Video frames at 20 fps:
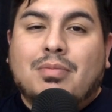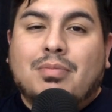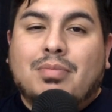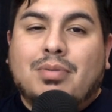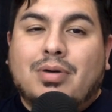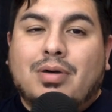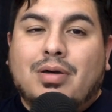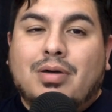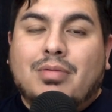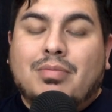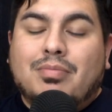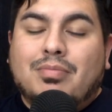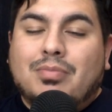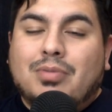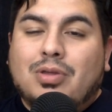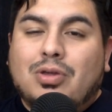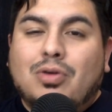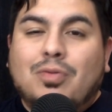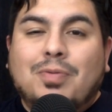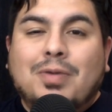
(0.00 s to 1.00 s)
but
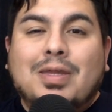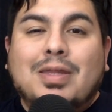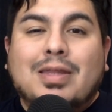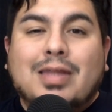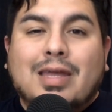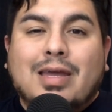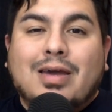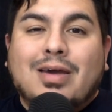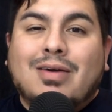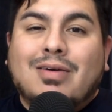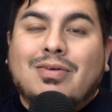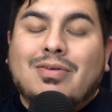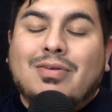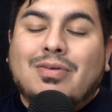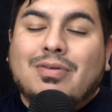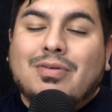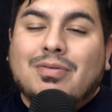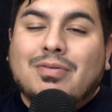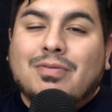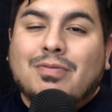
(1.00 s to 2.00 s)
you being down
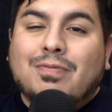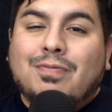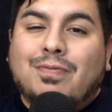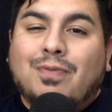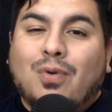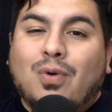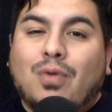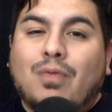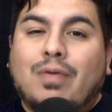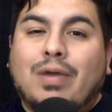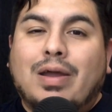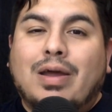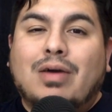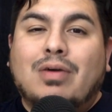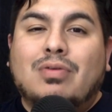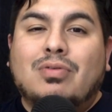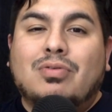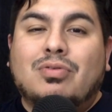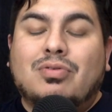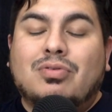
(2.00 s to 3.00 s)
four
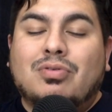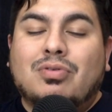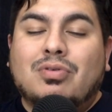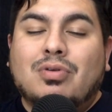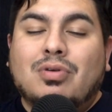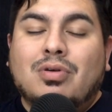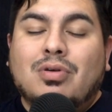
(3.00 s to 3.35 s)
rounds